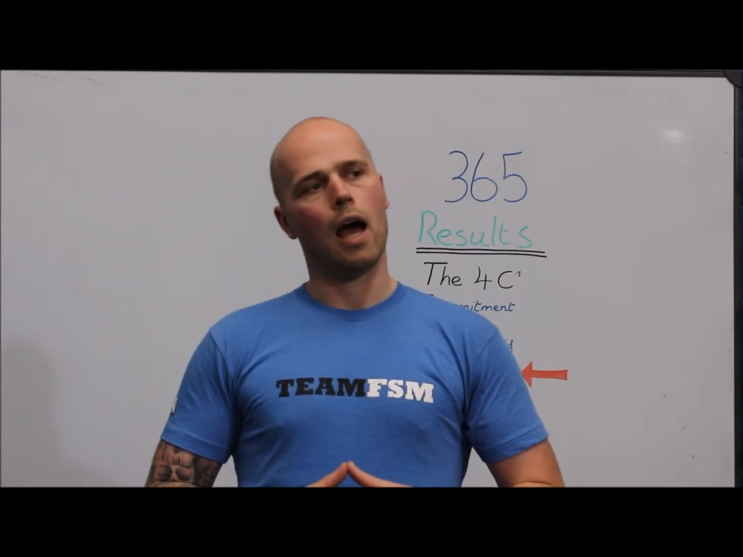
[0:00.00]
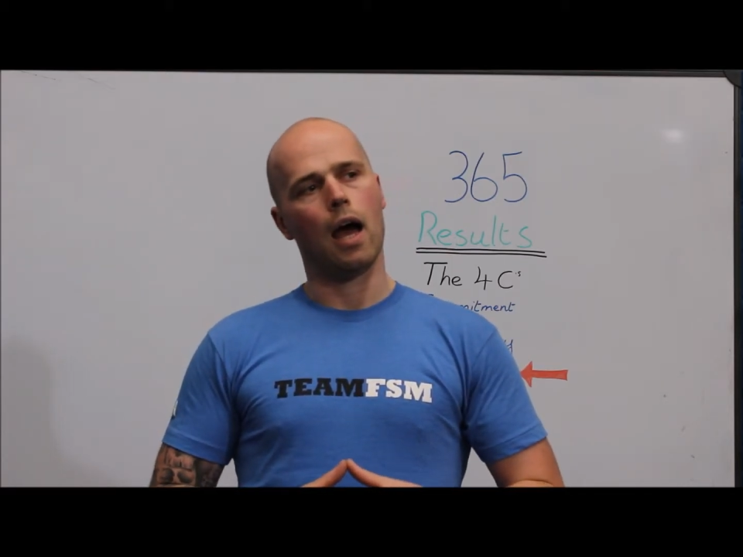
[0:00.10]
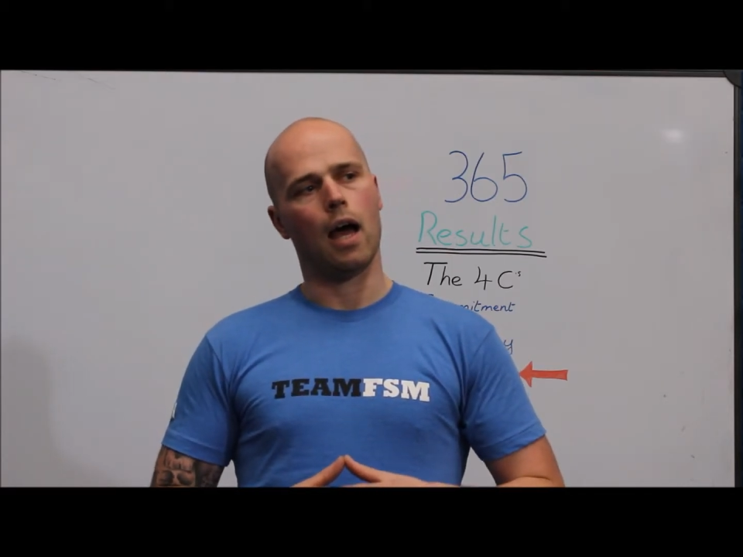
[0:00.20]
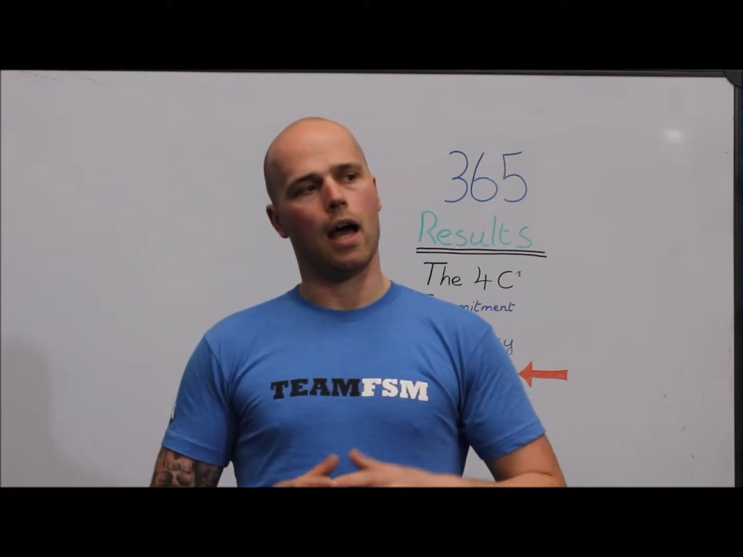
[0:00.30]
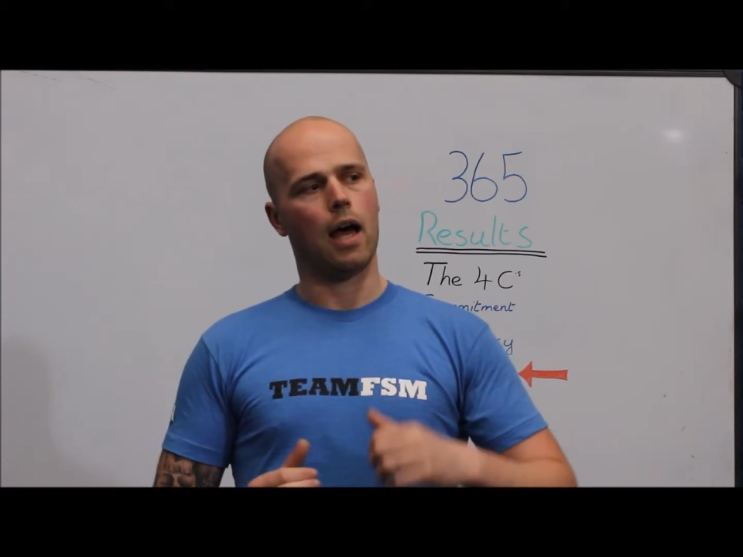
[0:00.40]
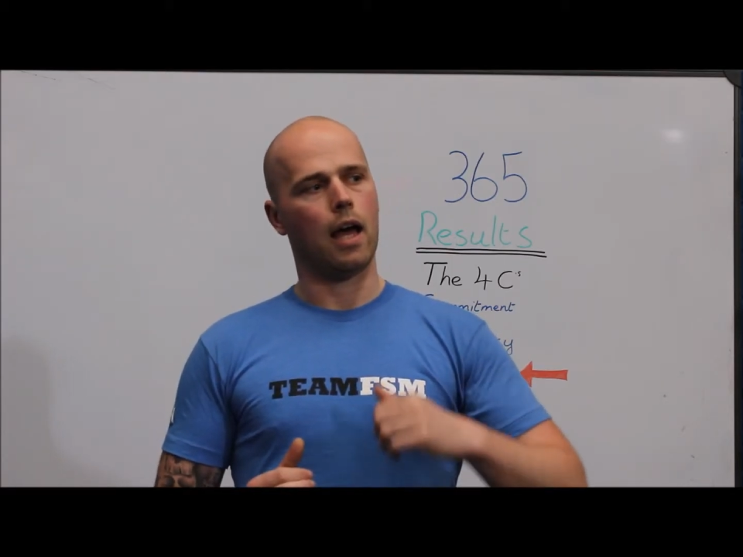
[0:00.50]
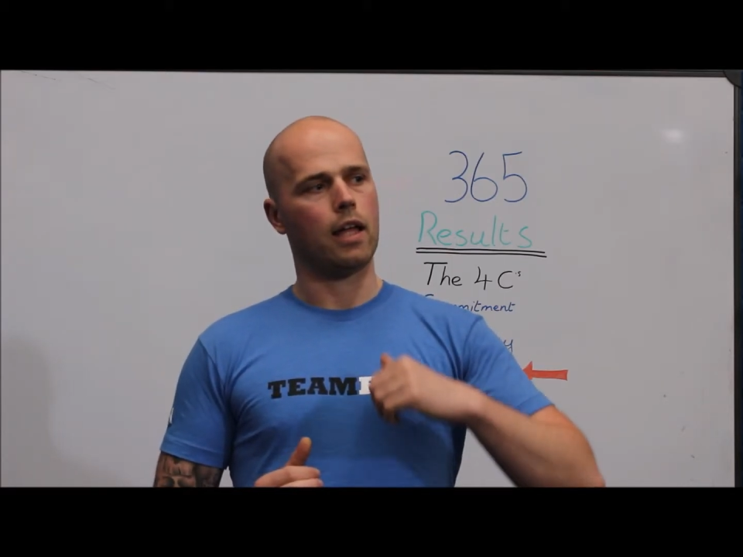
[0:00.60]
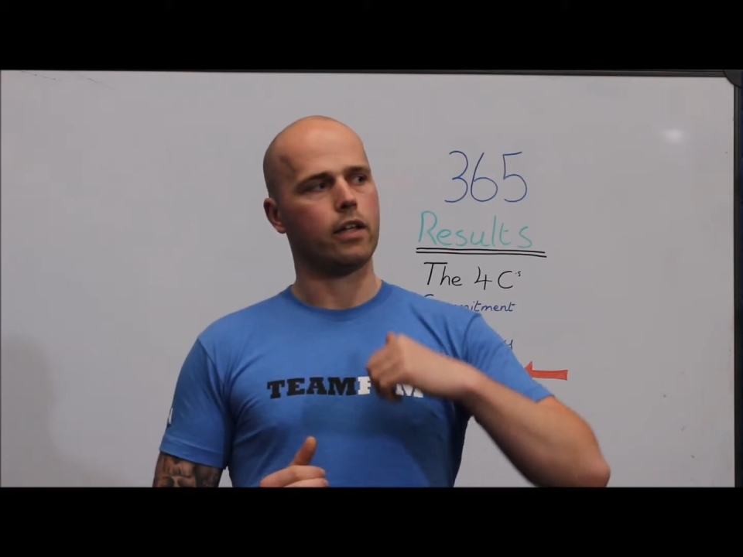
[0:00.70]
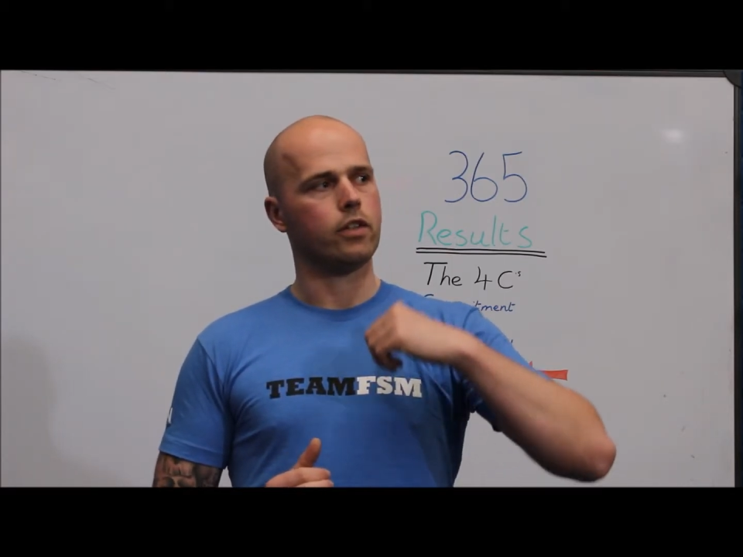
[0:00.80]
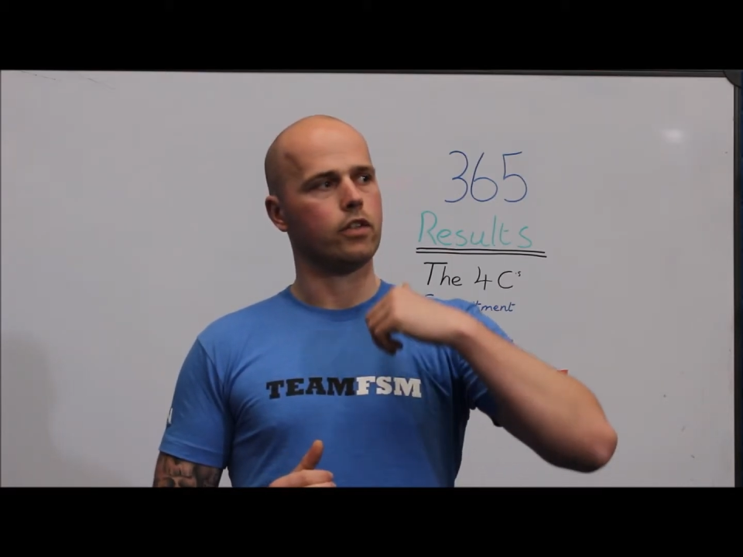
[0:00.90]

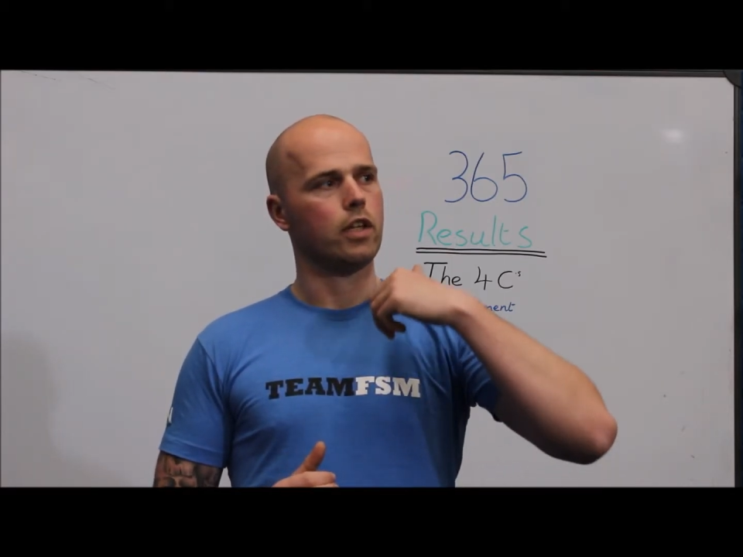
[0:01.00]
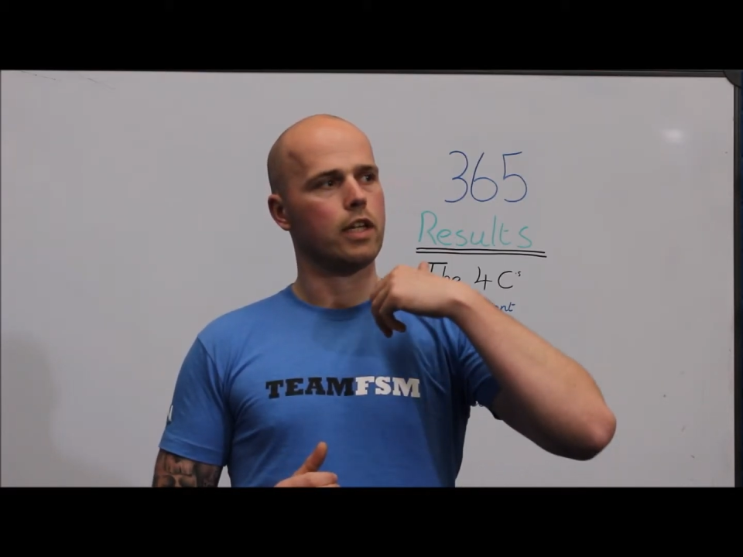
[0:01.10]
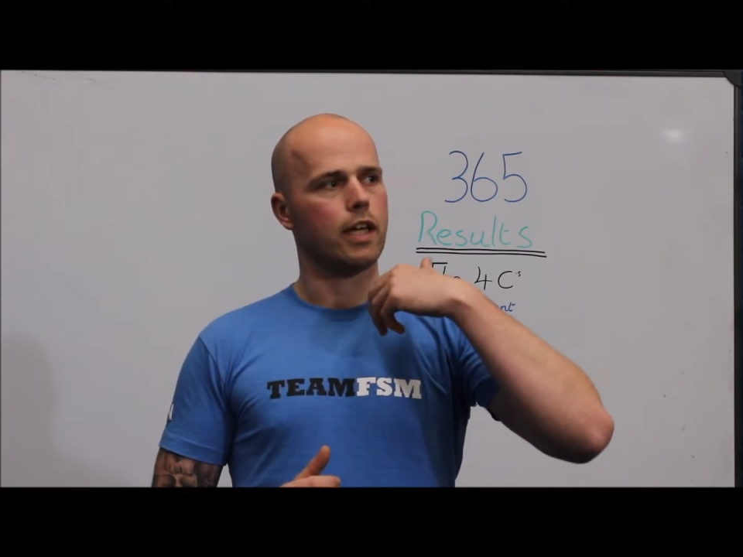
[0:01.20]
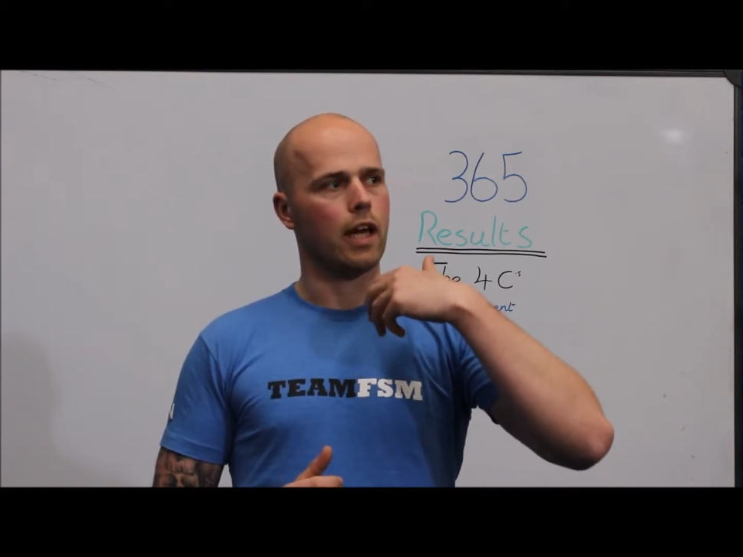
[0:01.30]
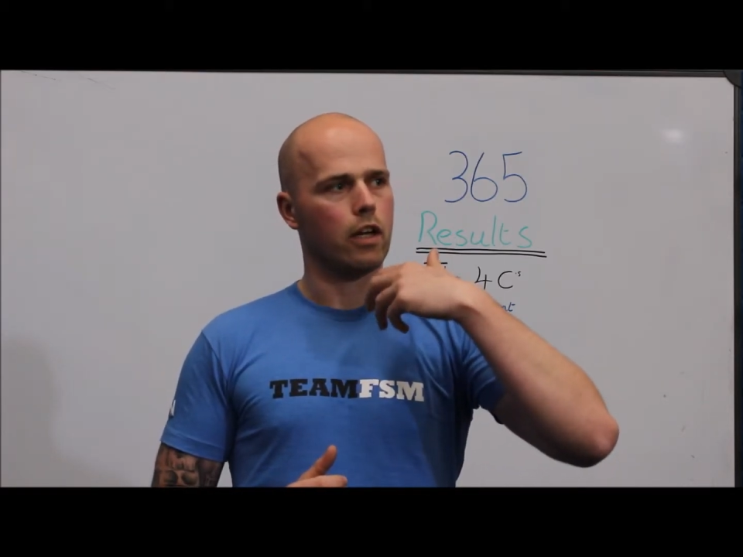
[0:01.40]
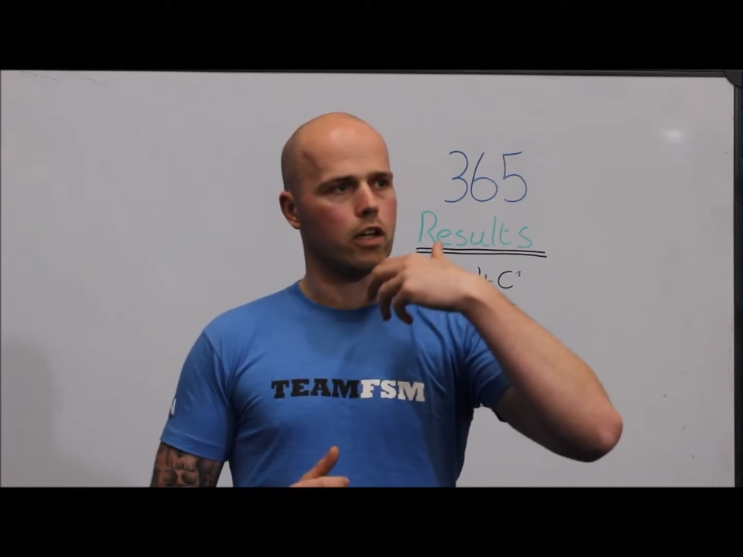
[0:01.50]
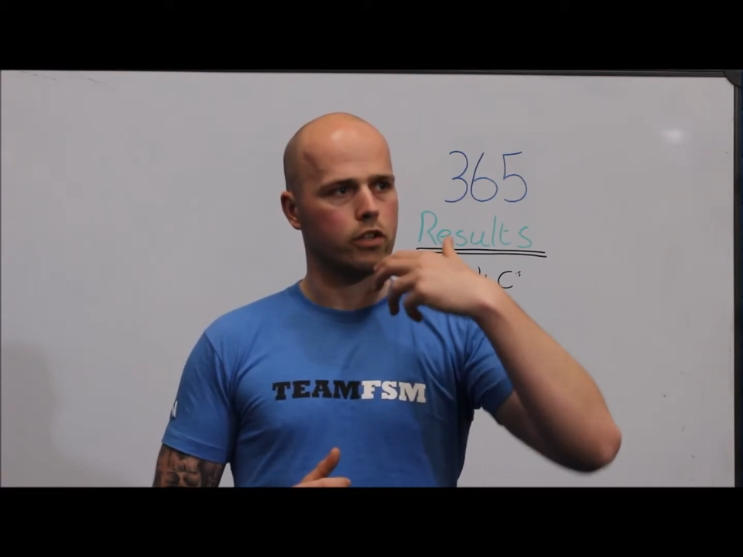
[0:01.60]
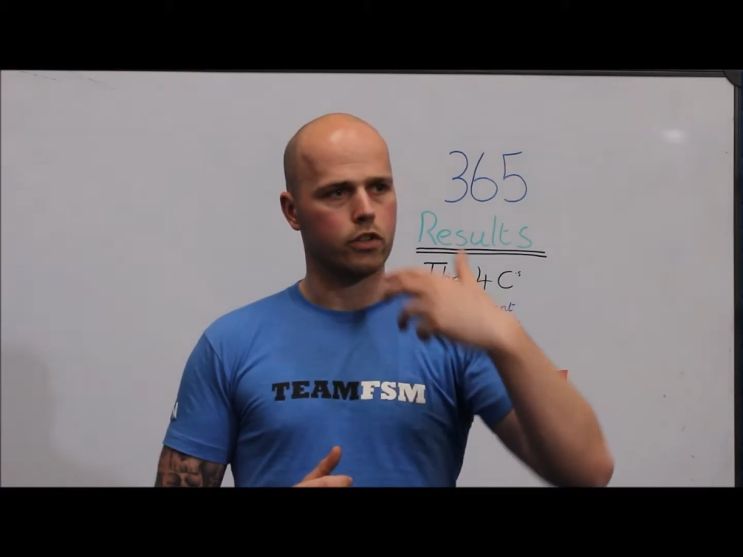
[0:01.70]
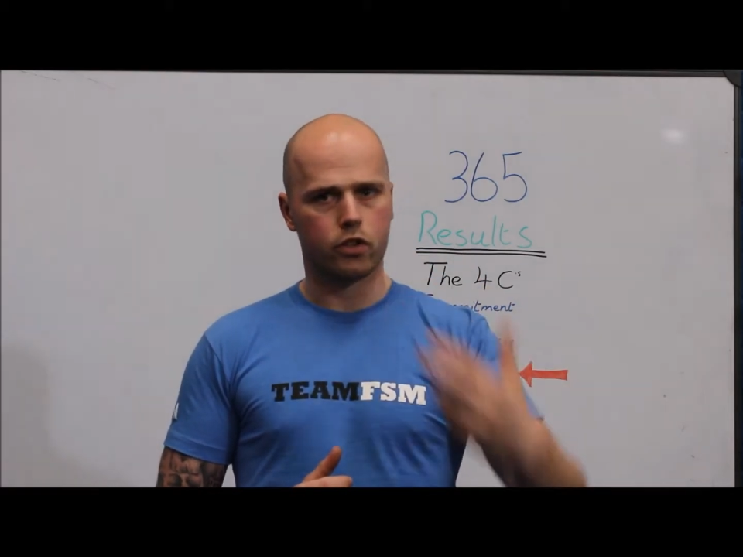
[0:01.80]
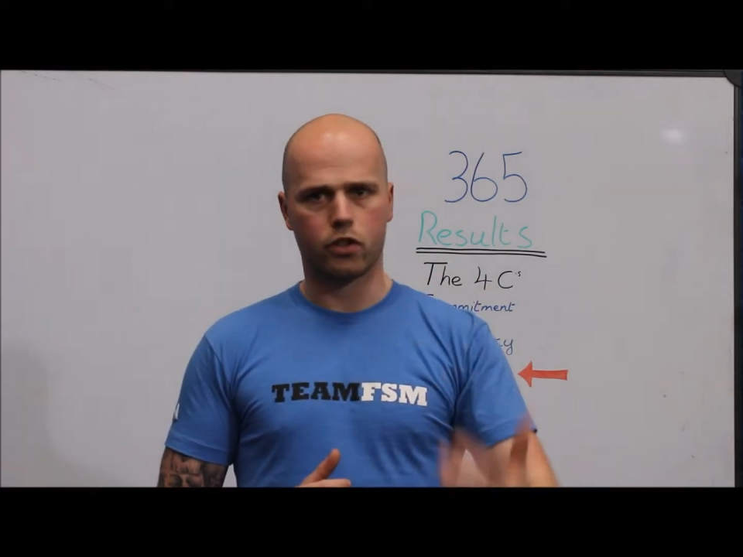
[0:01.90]
and get
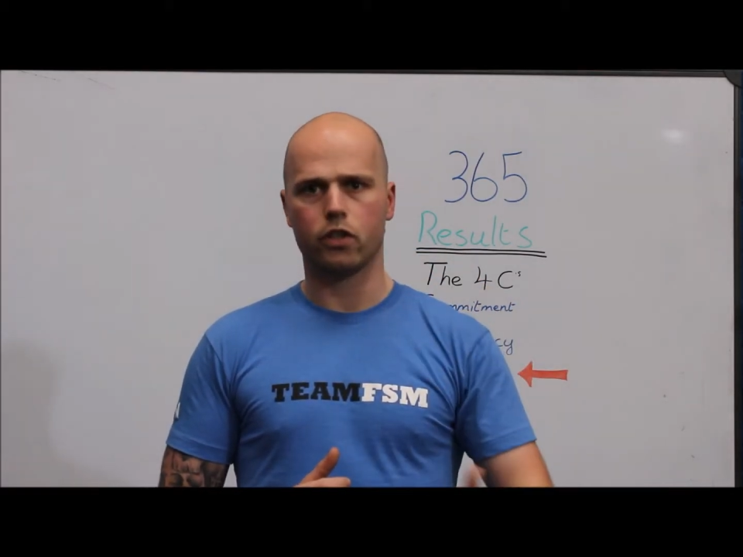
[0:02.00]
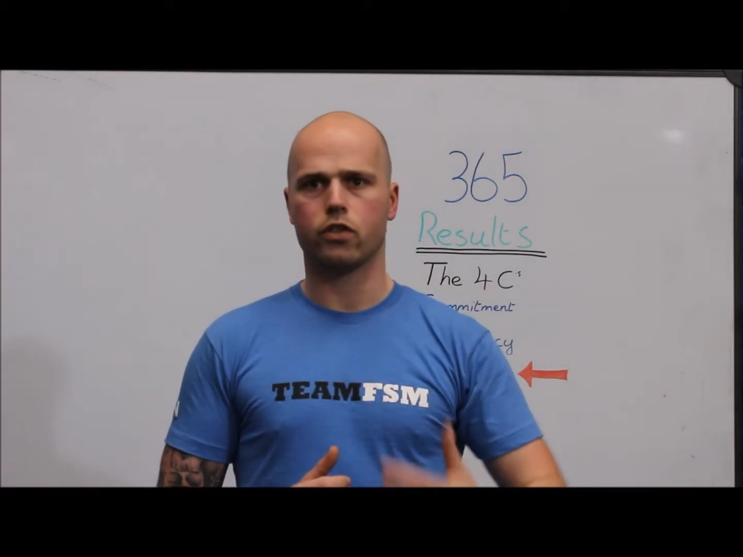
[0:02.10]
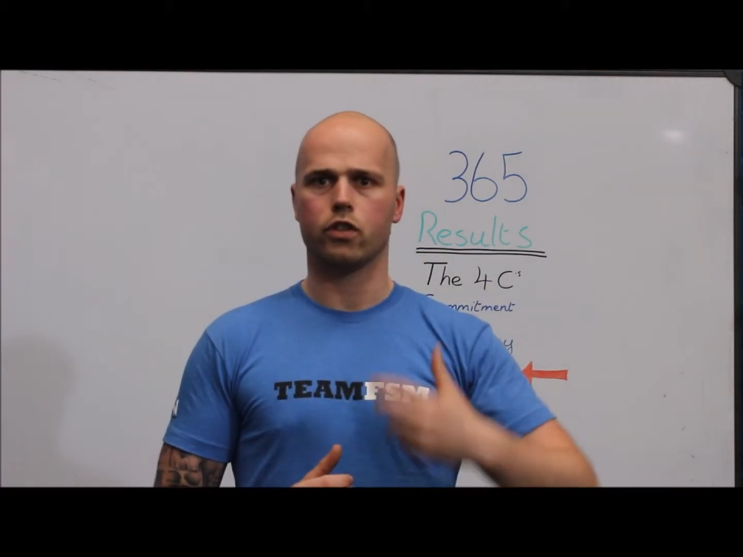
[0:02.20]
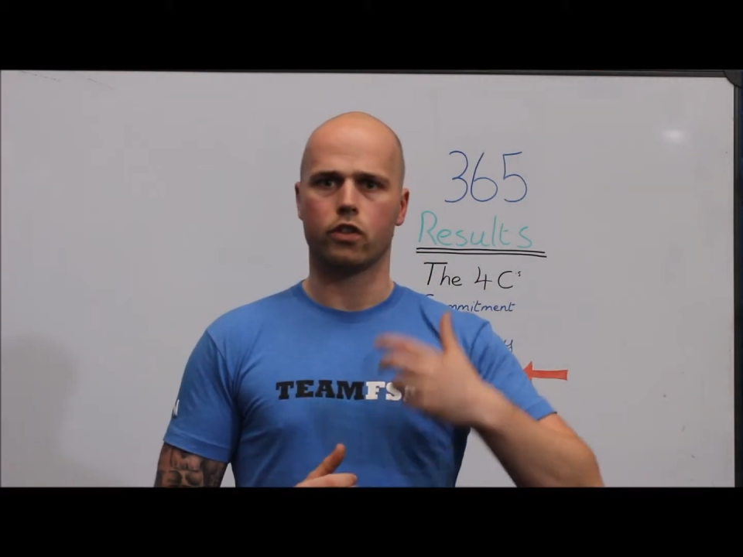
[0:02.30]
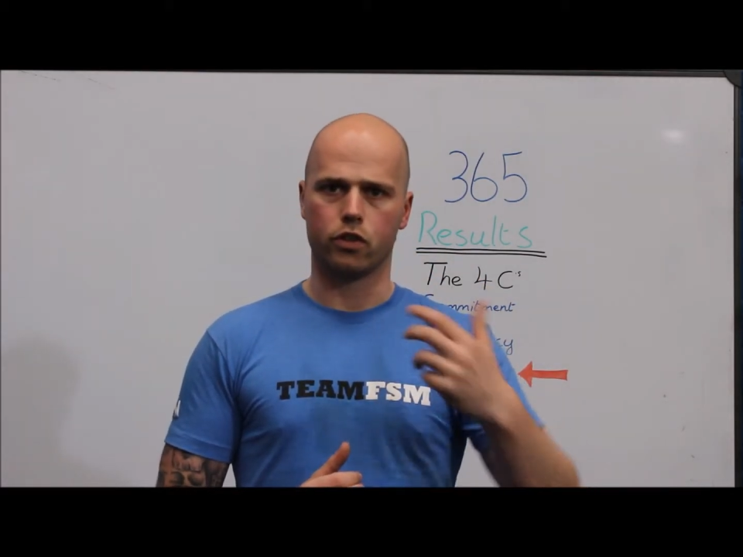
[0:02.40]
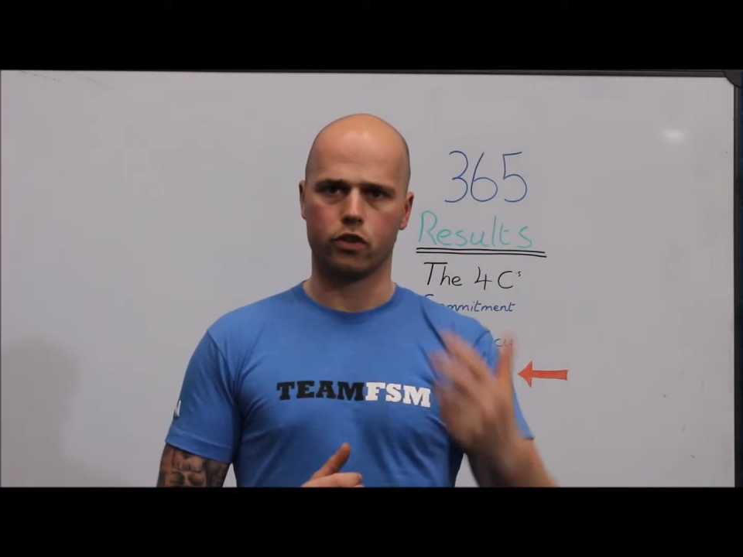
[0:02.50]
consistent,